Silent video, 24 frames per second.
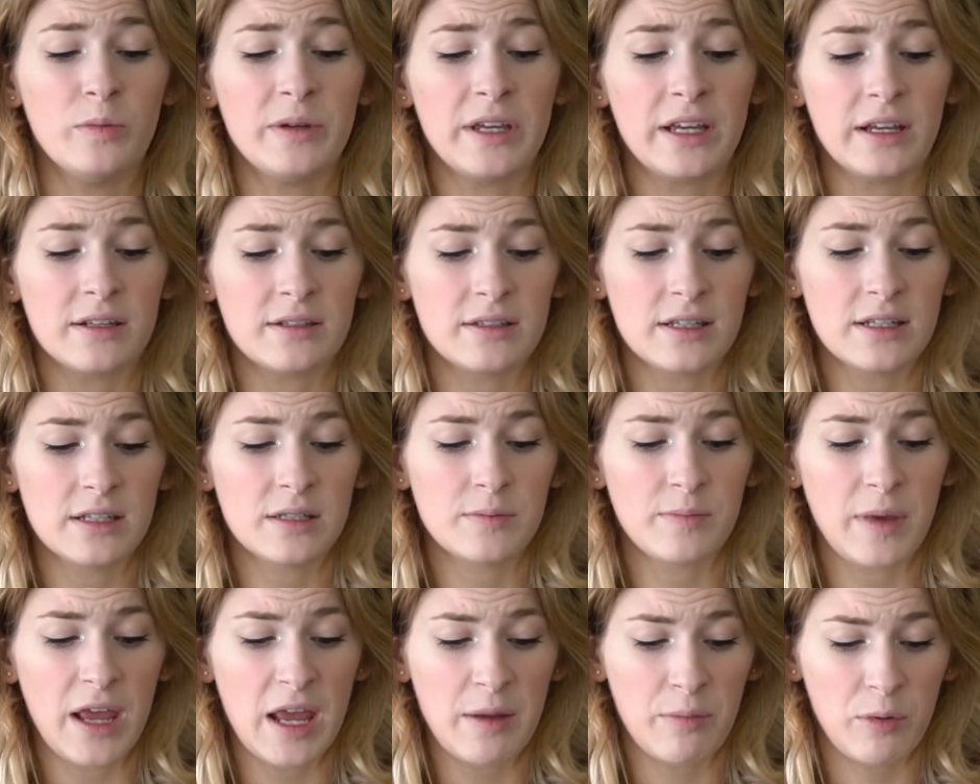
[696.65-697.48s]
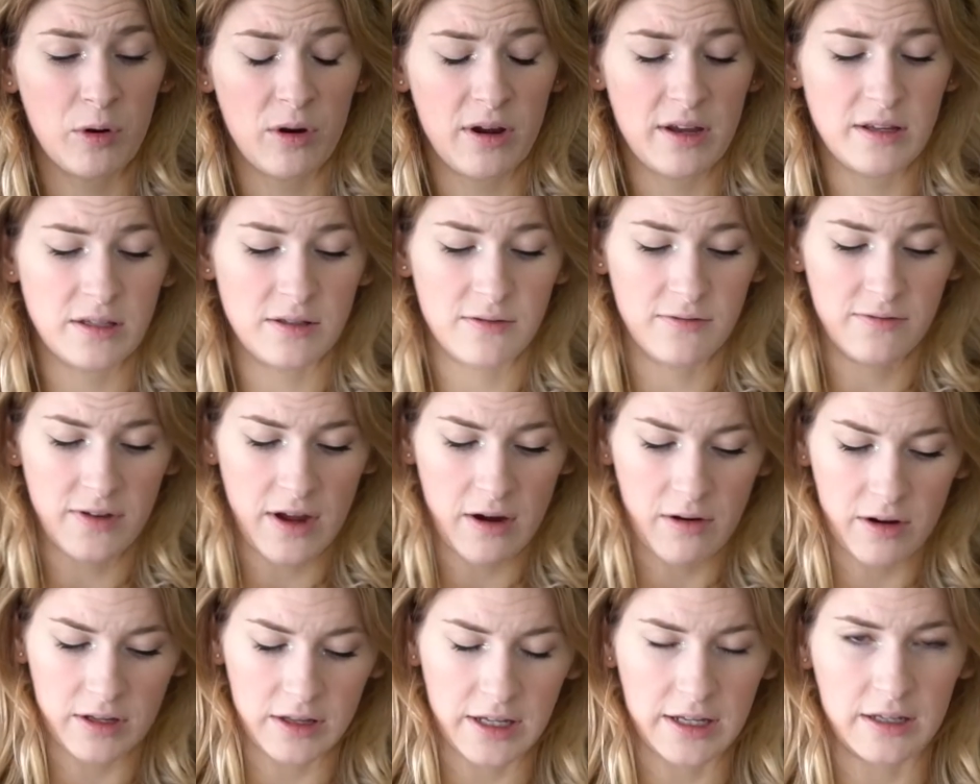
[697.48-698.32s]
because this paper is
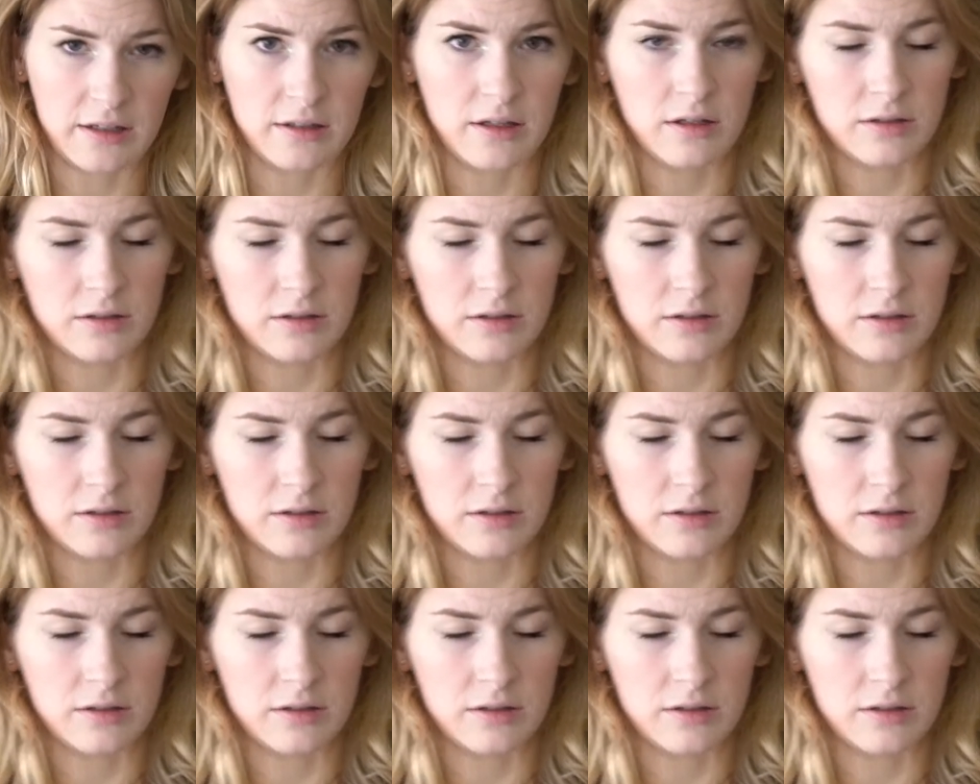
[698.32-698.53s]
very, like,